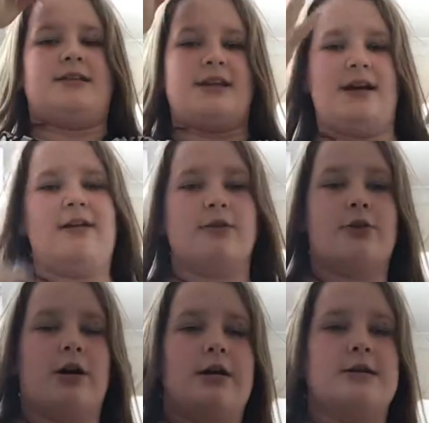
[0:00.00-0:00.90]
down,
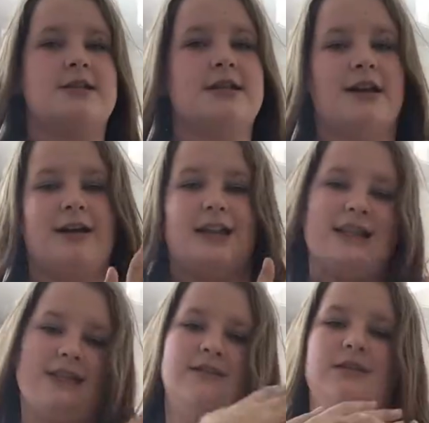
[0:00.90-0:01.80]
cross
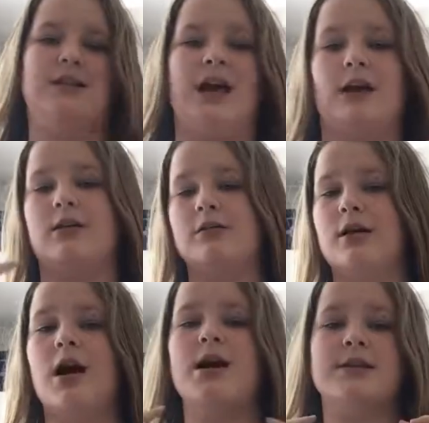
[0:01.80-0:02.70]
town, living like a
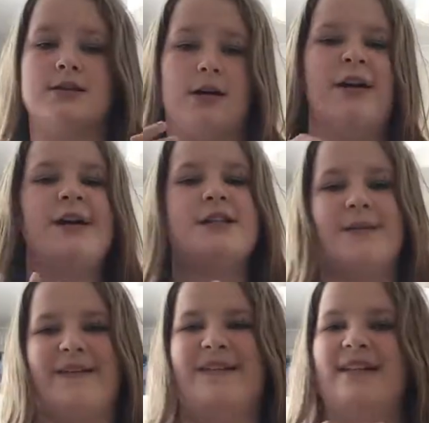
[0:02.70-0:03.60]
rock star.
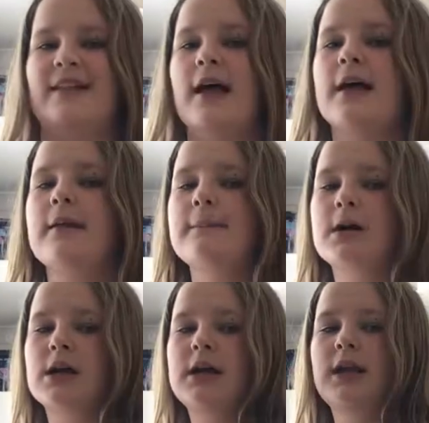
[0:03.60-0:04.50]
Spend a lot of
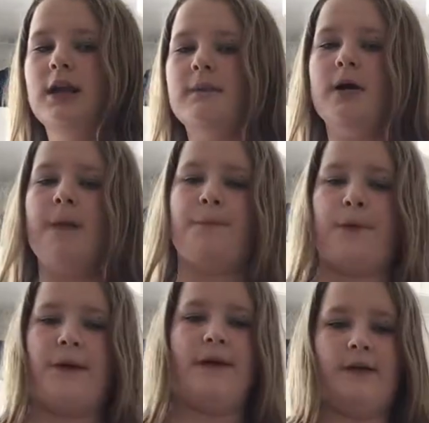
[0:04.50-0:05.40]
money on my
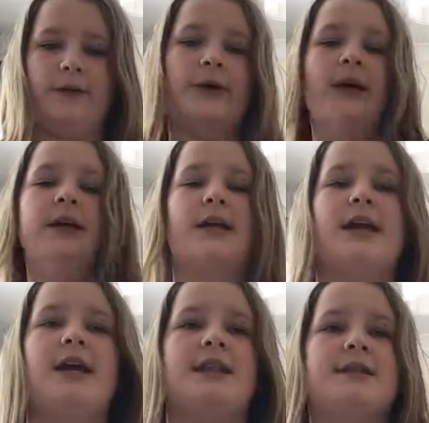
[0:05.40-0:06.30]
brand new
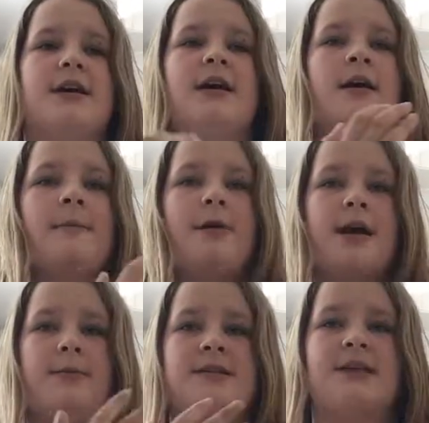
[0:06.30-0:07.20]
guitar.
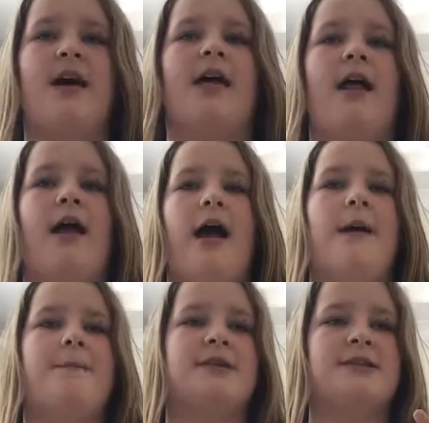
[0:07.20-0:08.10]
Baby's got a
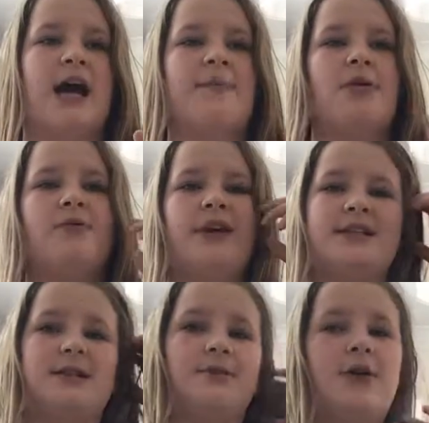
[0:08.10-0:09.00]
happy time and
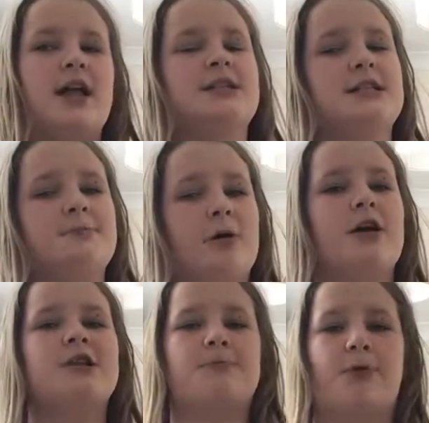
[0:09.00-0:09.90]
rings on fancy
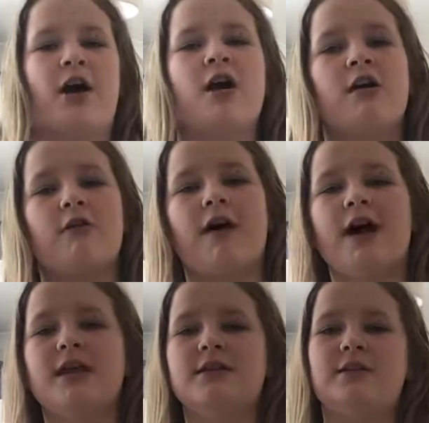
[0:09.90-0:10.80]
sports bra.
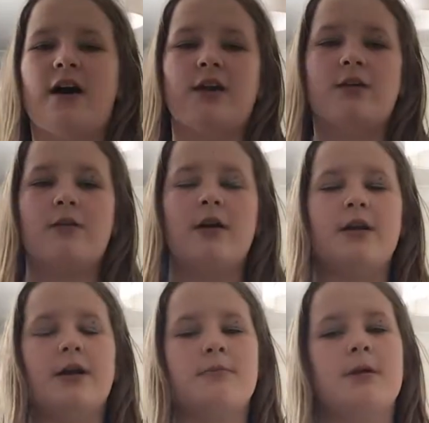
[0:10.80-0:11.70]
Riding down the
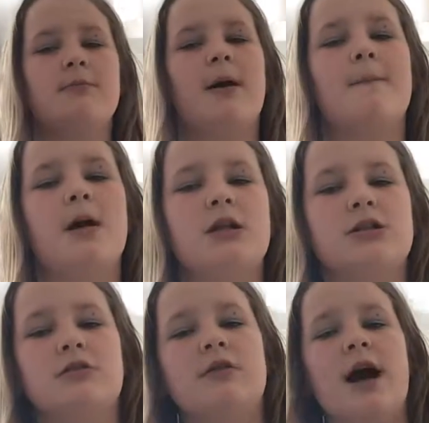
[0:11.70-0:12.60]
road I'm on my
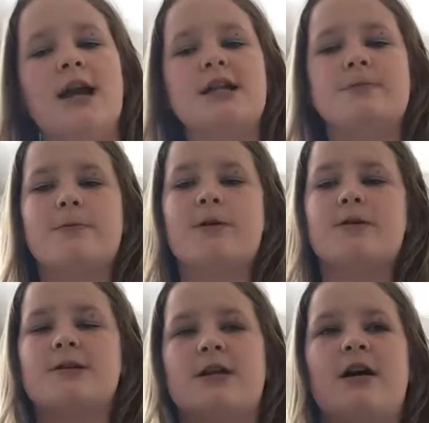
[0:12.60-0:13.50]
Maserati
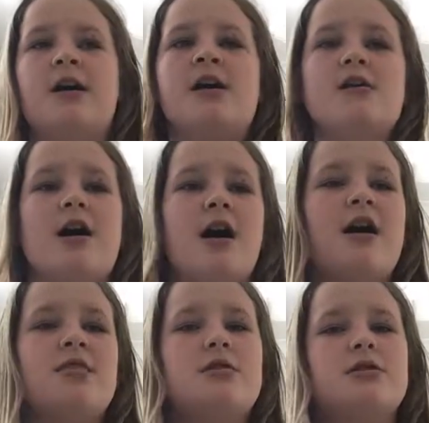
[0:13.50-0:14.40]
sports car.
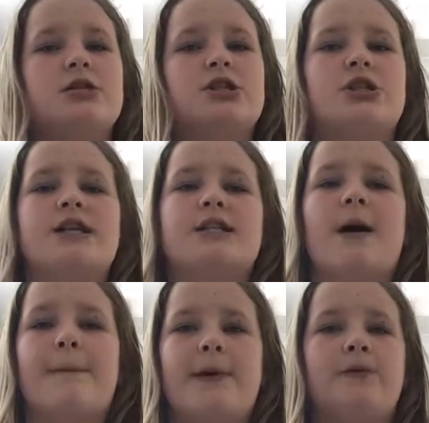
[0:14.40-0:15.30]
Got no stress,
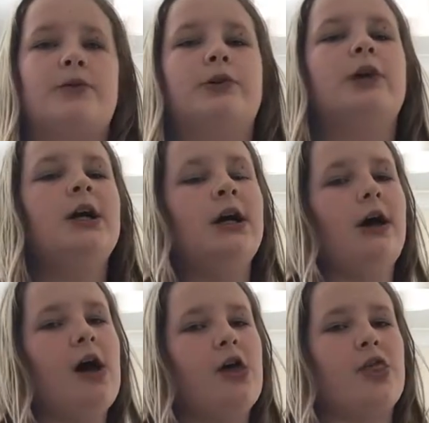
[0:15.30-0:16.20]
I've been through
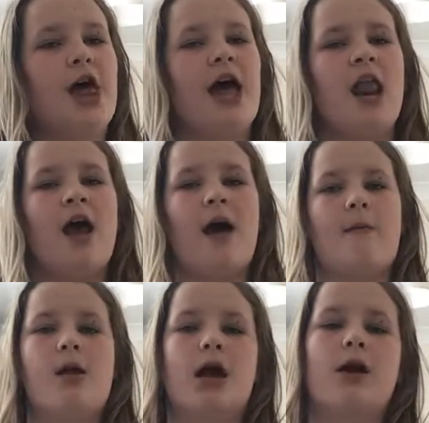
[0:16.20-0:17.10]
all that.
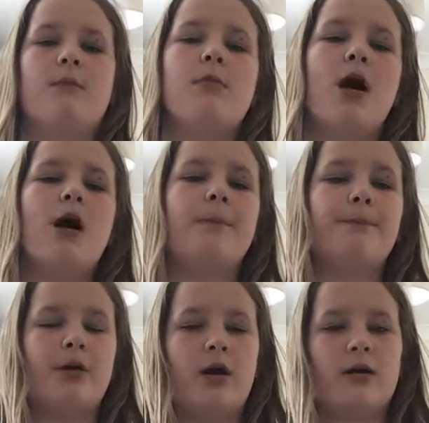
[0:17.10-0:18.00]
I'm like a
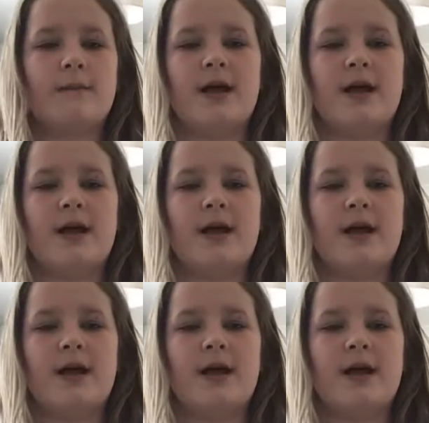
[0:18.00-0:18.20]
mob bro,